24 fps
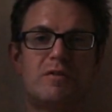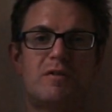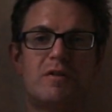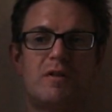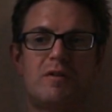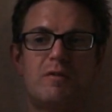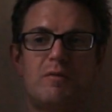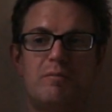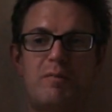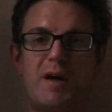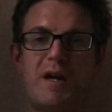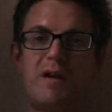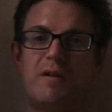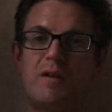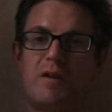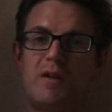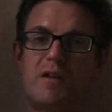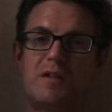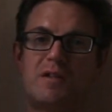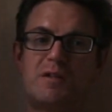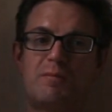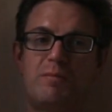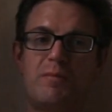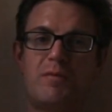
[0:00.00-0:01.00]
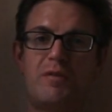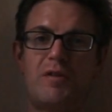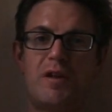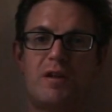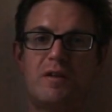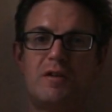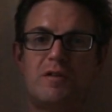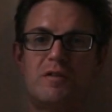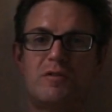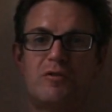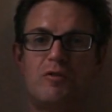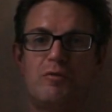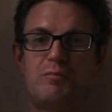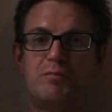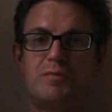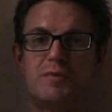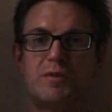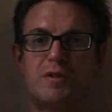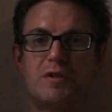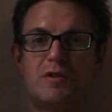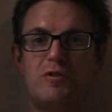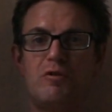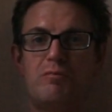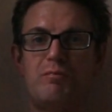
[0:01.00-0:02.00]
So apparently there's some
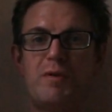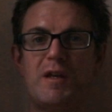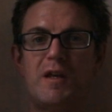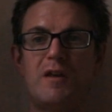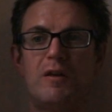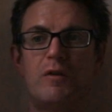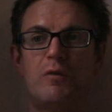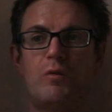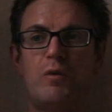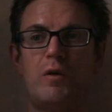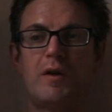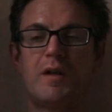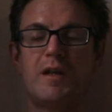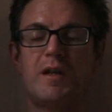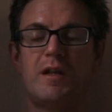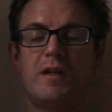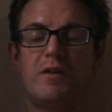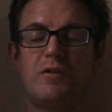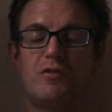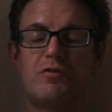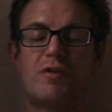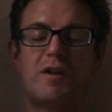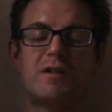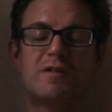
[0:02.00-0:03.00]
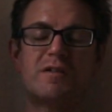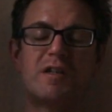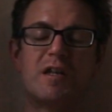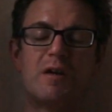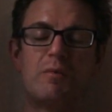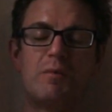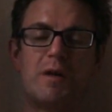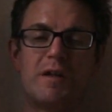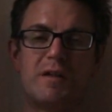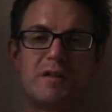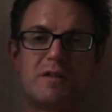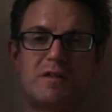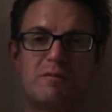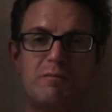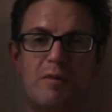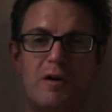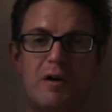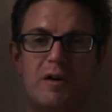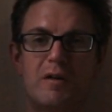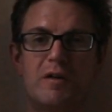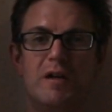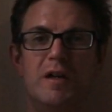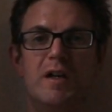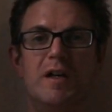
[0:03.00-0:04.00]
thunderstorms. It could be quite interesting weather
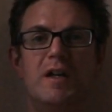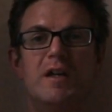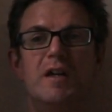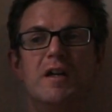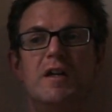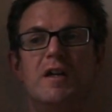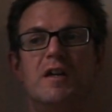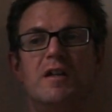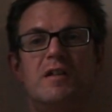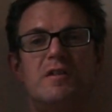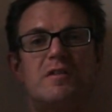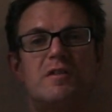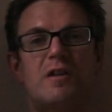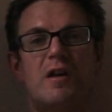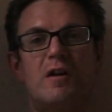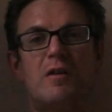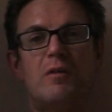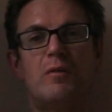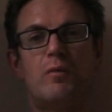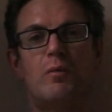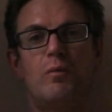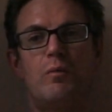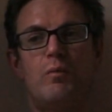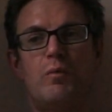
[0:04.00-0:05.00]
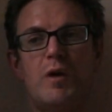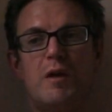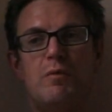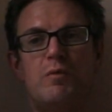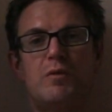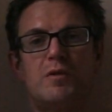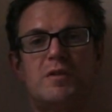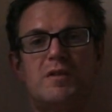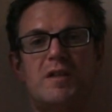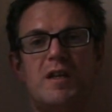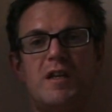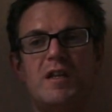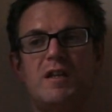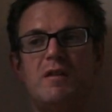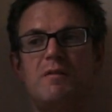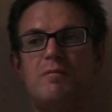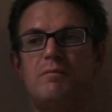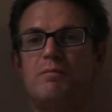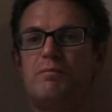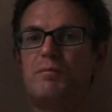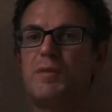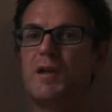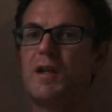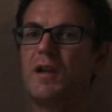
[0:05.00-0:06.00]
tomorrow. So we will see,
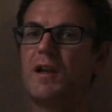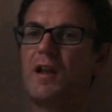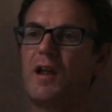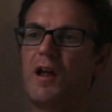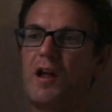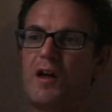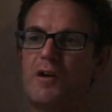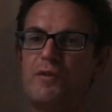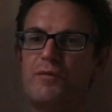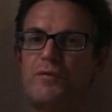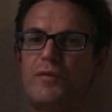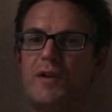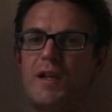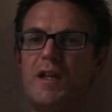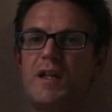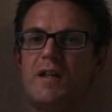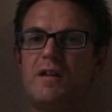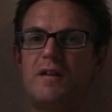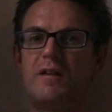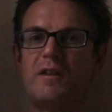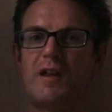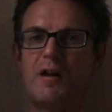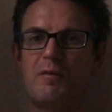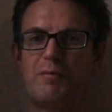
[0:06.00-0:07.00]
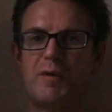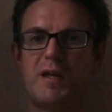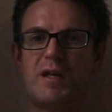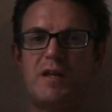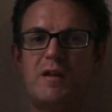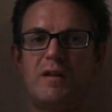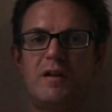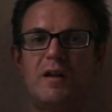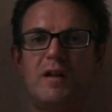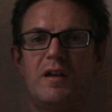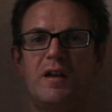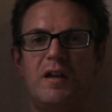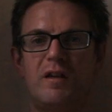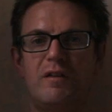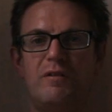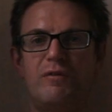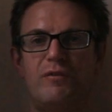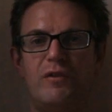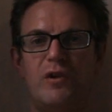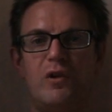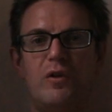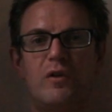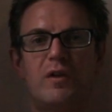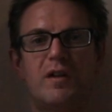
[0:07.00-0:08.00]
but hopefully there'll be another
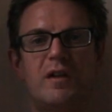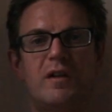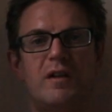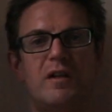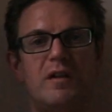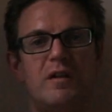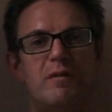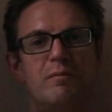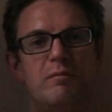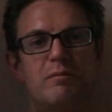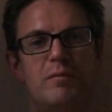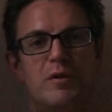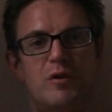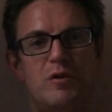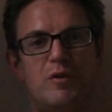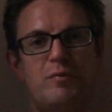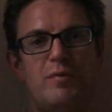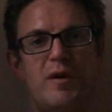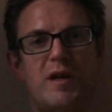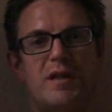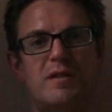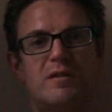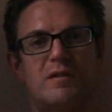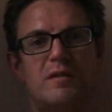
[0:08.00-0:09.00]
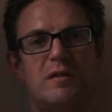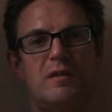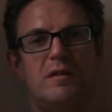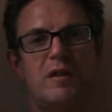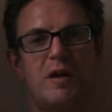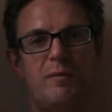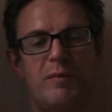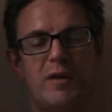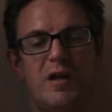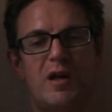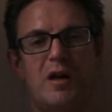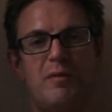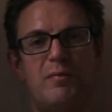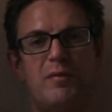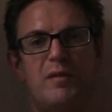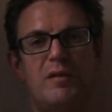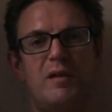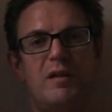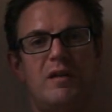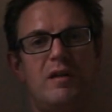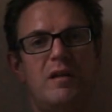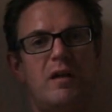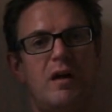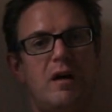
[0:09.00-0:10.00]
vlog in Budapest coming up
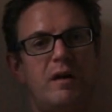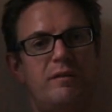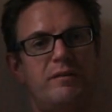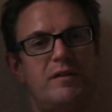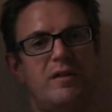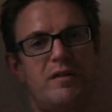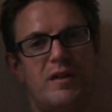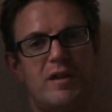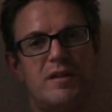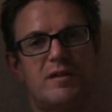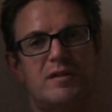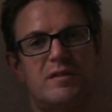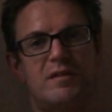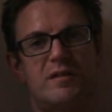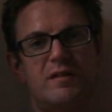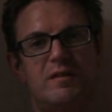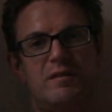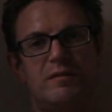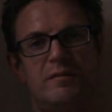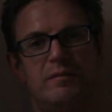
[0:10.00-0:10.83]
after this.